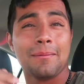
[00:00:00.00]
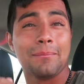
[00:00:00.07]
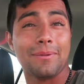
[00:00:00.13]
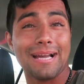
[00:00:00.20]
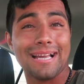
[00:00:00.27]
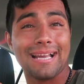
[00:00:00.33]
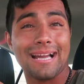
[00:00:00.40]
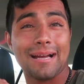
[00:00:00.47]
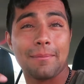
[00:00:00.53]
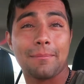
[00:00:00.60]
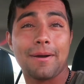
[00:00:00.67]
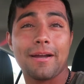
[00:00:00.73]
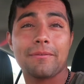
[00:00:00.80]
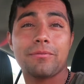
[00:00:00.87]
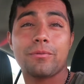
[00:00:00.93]
but I got
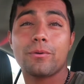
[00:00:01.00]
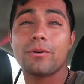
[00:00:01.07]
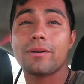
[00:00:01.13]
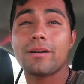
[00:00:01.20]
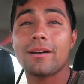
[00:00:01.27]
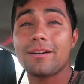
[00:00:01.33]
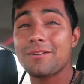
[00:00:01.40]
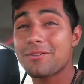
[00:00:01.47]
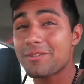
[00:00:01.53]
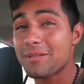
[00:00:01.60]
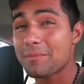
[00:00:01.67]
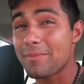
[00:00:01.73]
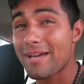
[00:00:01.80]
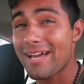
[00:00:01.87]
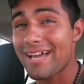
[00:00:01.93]
my four
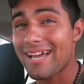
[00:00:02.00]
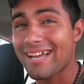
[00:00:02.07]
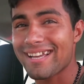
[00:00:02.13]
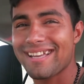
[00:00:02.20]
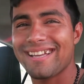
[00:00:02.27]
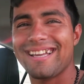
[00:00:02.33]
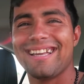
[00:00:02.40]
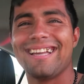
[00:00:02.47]
hundred back.